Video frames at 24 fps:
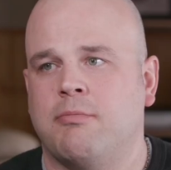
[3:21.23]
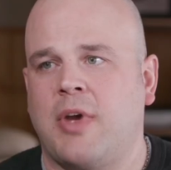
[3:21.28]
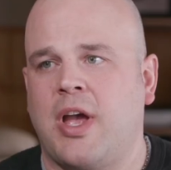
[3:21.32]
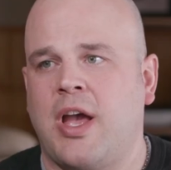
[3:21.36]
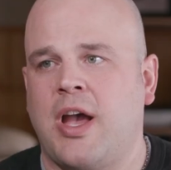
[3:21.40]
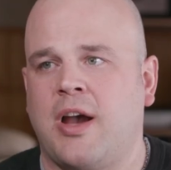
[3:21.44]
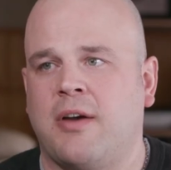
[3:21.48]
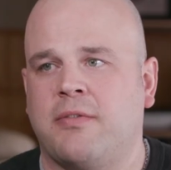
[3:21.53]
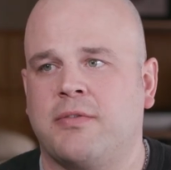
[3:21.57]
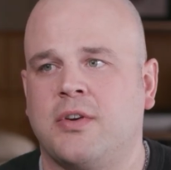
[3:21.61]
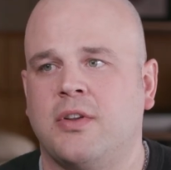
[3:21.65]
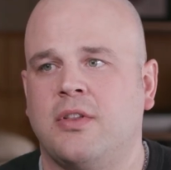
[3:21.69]

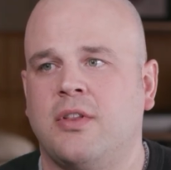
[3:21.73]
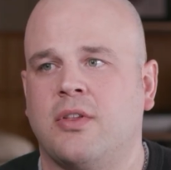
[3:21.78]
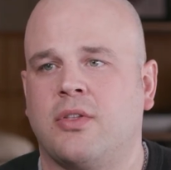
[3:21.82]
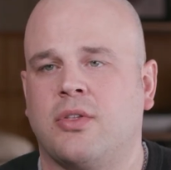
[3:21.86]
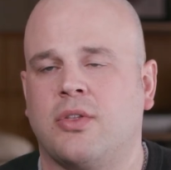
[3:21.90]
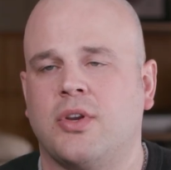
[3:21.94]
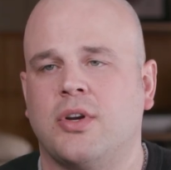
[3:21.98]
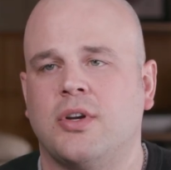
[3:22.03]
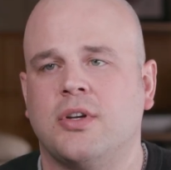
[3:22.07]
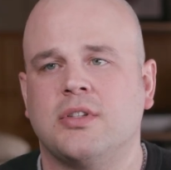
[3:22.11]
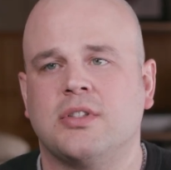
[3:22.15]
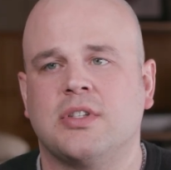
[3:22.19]
After the
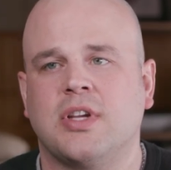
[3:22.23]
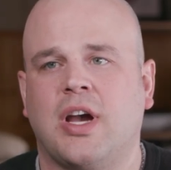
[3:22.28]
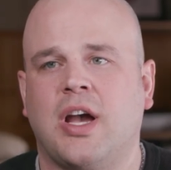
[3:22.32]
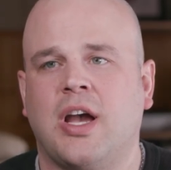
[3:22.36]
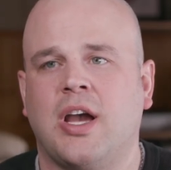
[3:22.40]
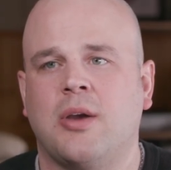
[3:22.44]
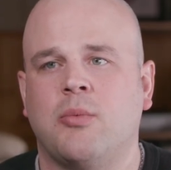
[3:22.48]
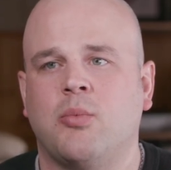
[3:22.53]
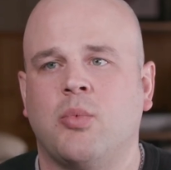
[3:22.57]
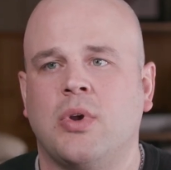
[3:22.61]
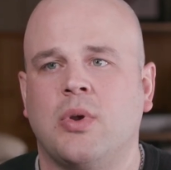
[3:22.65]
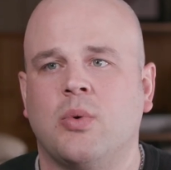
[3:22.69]
third
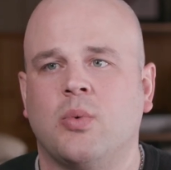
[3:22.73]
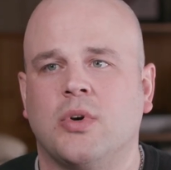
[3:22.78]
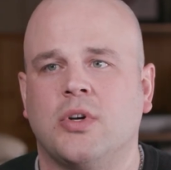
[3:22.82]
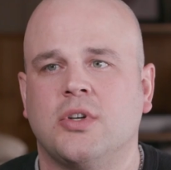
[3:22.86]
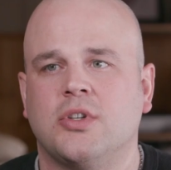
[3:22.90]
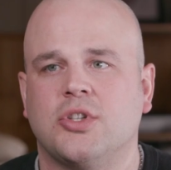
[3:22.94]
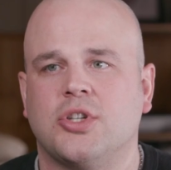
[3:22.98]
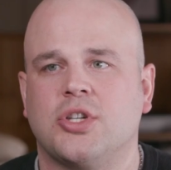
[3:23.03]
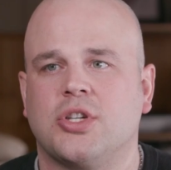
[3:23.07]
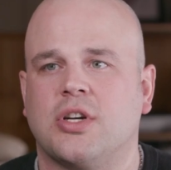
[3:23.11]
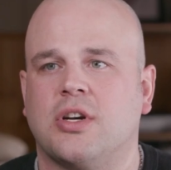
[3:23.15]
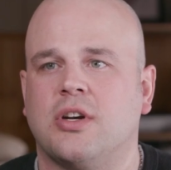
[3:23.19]
time, we
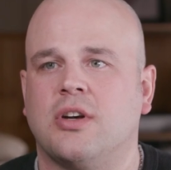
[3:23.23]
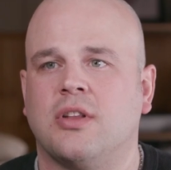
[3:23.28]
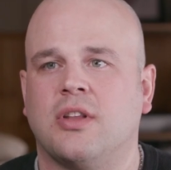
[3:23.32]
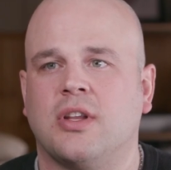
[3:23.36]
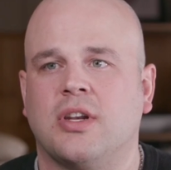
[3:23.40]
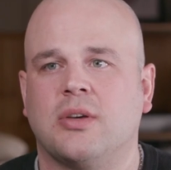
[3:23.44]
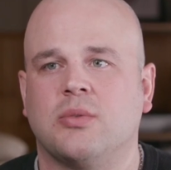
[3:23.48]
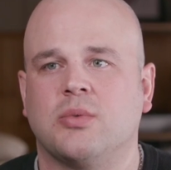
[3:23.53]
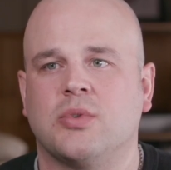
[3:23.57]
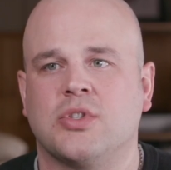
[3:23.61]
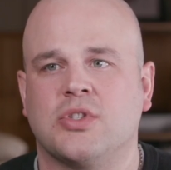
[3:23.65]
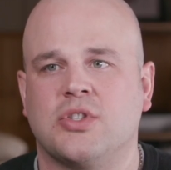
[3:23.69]
weren't sure
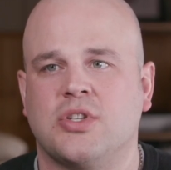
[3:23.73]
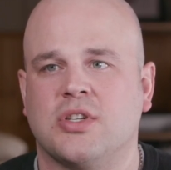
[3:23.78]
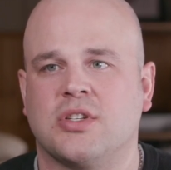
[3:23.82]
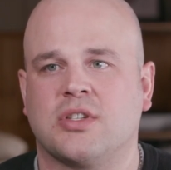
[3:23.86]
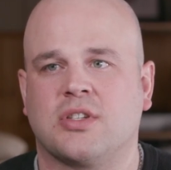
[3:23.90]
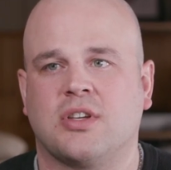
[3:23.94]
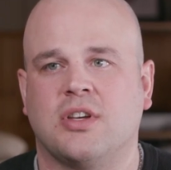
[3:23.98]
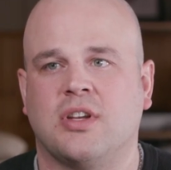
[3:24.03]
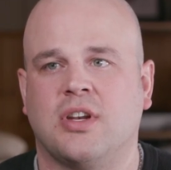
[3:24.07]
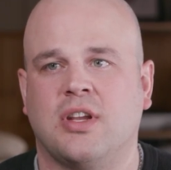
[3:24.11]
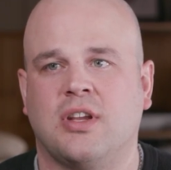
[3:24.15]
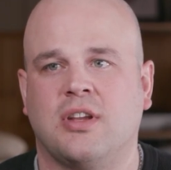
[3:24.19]
that it was
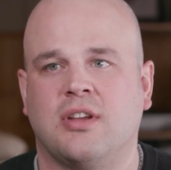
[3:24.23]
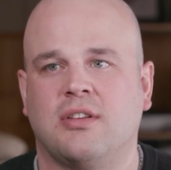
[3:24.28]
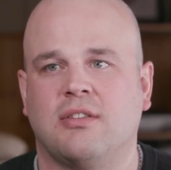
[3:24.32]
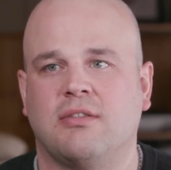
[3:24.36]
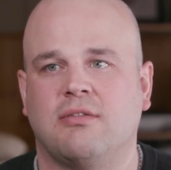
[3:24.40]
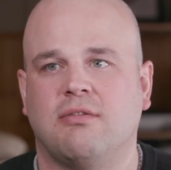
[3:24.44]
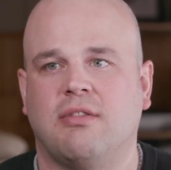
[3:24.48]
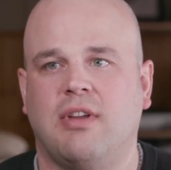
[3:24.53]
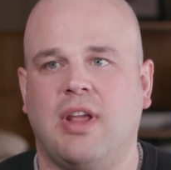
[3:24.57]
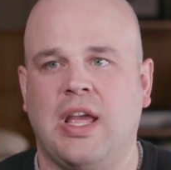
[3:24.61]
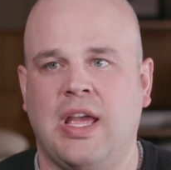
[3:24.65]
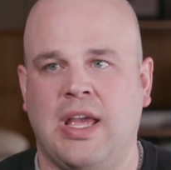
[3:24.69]
just going to
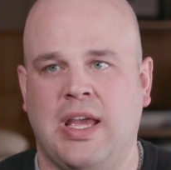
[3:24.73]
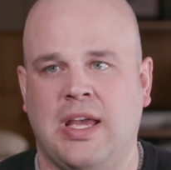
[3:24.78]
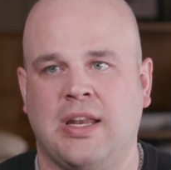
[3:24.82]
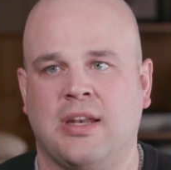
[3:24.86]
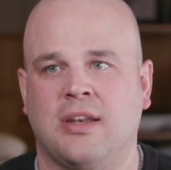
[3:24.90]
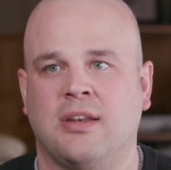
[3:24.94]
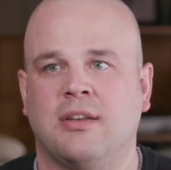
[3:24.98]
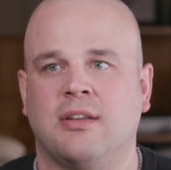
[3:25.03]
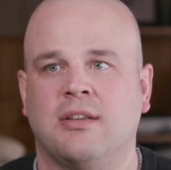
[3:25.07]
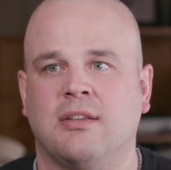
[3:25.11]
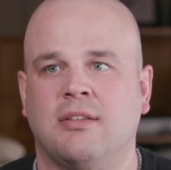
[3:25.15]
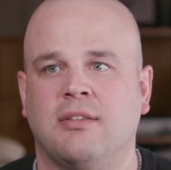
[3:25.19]

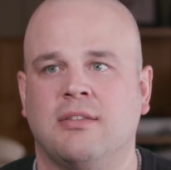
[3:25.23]
end.